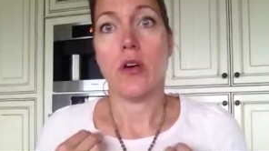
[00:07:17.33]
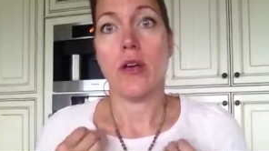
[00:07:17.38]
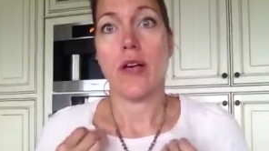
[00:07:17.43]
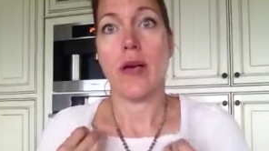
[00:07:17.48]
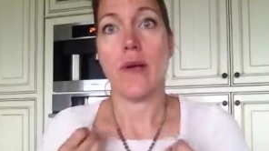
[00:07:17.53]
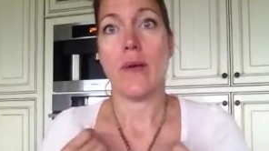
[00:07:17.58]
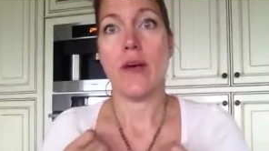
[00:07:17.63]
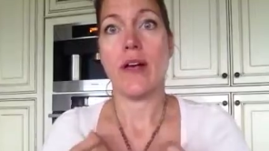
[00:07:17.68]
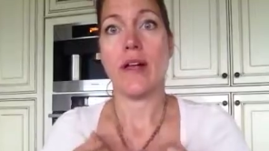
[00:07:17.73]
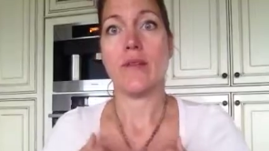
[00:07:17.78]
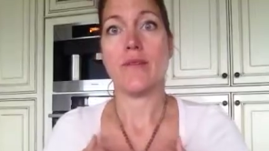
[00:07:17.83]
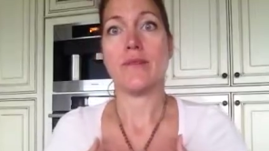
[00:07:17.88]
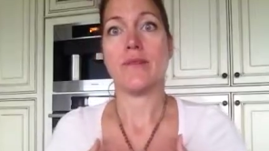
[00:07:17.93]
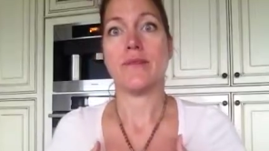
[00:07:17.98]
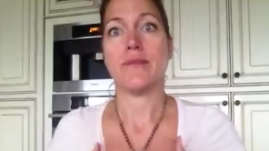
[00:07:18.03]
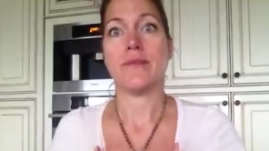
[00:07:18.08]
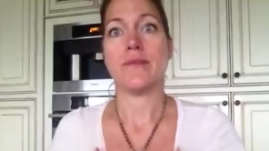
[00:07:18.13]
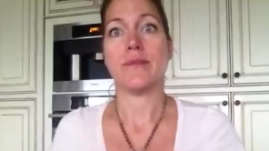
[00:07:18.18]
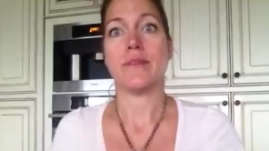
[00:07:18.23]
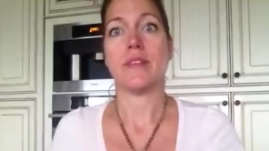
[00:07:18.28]
Okay, well,
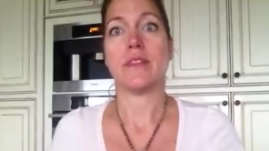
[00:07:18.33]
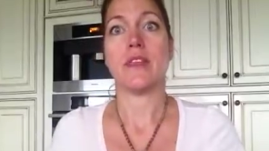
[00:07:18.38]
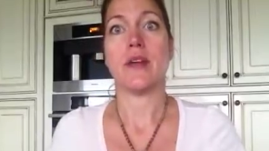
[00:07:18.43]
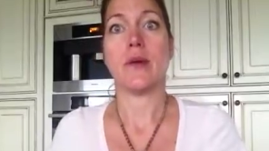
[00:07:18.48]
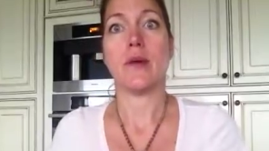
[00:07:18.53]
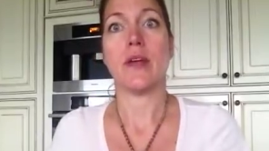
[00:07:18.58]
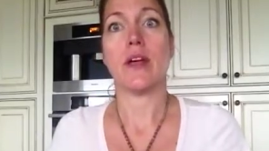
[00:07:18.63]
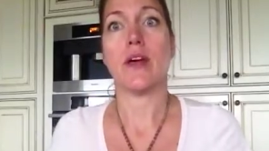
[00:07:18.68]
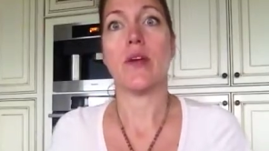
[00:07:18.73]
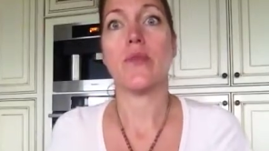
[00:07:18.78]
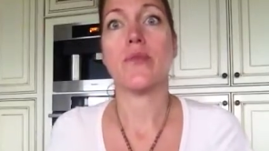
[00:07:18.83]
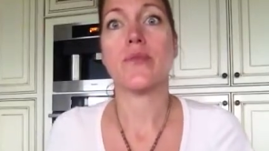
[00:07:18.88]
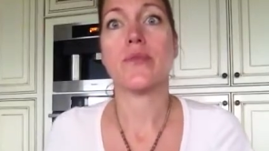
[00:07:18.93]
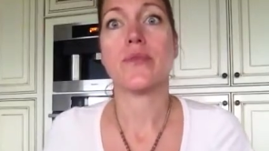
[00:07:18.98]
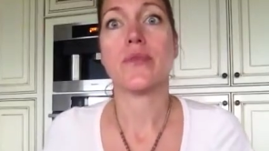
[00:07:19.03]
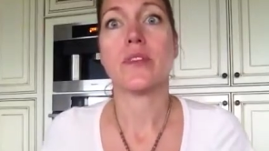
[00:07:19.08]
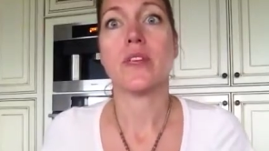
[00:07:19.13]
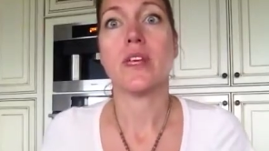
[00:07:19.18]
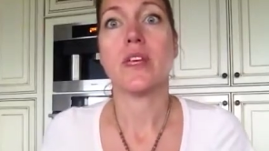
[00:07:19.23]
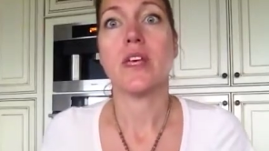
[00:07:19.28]
there we go
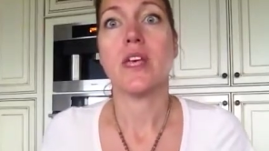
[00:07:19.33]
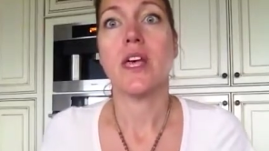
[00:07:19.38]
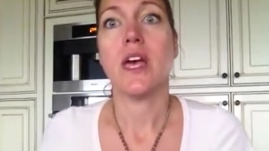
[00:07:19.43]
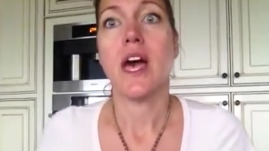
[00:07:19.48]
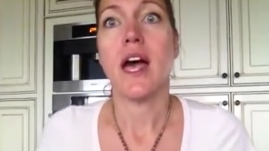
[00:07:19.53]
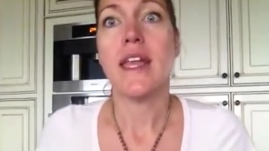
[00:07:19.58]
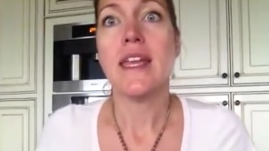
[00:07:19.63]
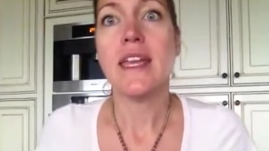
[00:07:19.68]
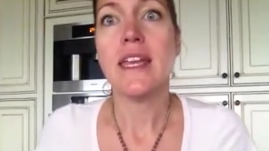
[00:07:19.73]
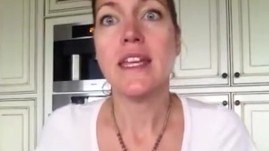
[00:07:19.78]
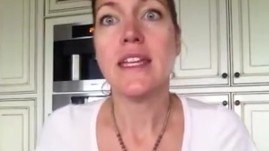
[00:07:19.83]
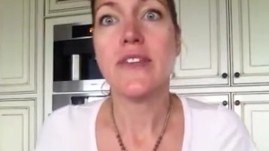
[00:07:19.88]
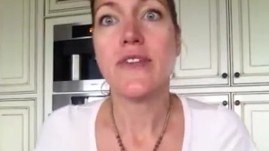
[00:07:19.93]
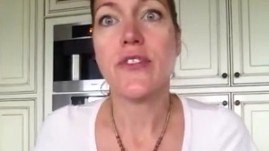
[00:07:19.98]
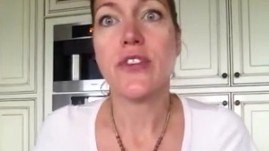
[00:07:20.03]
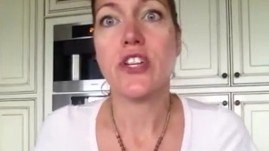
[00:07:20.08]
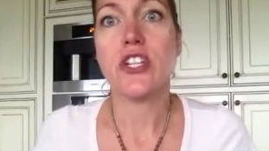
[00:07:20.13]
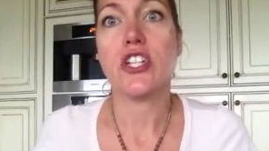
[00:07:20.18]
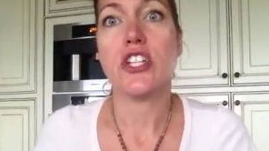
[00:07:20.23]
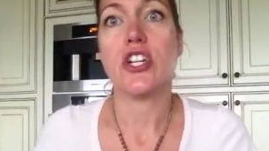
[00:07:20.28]
need a
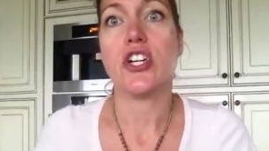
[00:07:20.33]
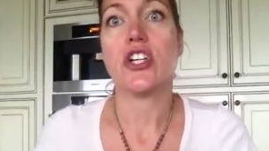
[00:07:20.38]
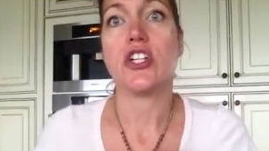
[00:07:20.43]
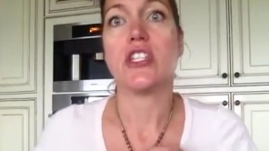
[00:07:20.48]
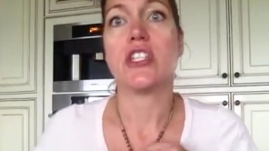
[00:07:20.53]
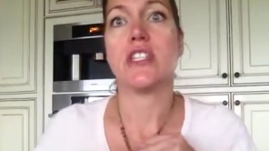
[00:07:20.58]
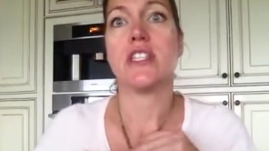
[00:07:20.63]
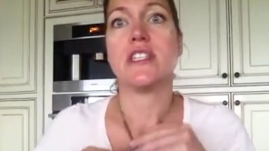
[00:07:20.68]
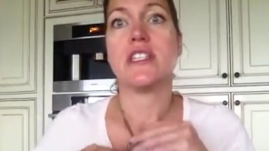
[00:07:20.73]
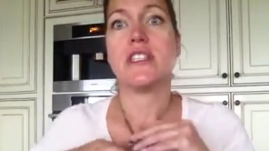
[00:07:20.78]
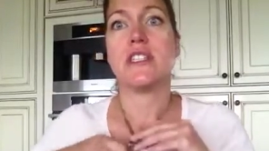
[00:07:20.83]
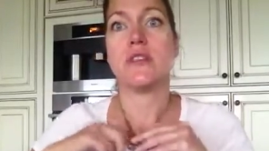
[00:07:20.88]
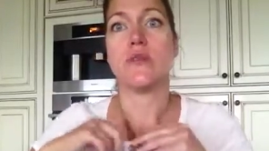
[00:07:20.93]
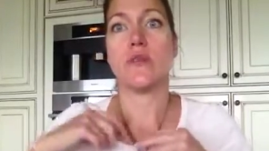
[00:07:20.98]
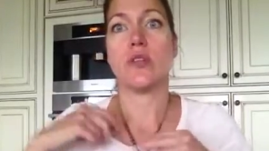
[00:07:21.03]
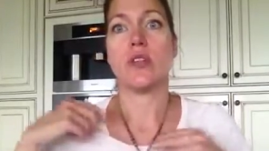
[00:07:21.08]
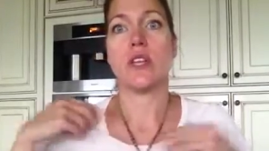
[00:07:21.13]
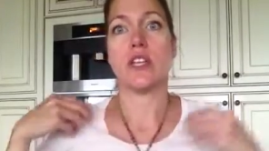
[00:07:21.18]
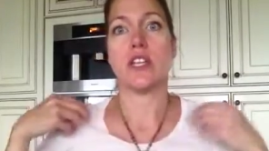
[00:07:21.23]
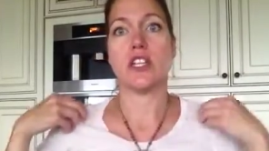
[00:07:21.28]
different shirt. This isn't
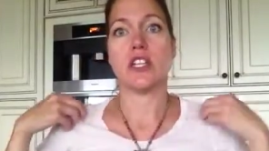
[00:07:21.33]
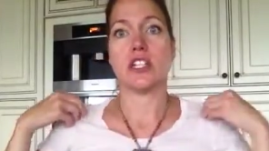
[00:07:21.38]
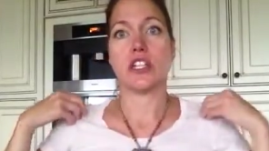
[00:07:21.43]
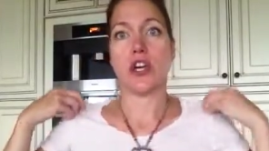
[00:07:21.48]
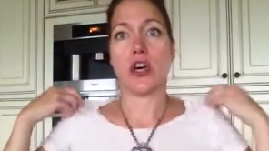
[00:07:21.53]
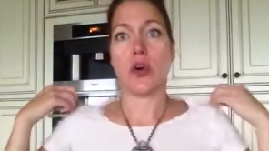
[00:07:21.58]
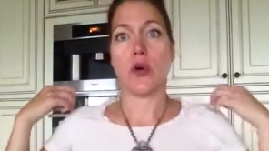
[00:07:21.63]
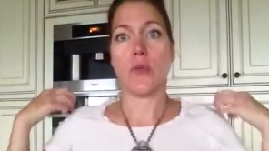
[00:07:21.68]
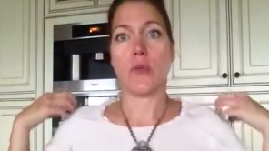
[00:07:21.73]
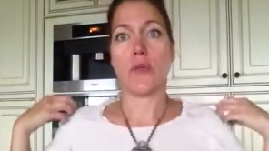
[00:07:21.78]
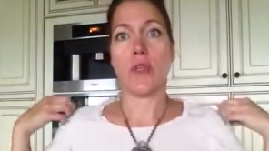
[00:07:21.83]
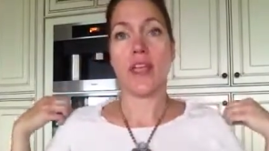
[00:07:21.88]
really going to show.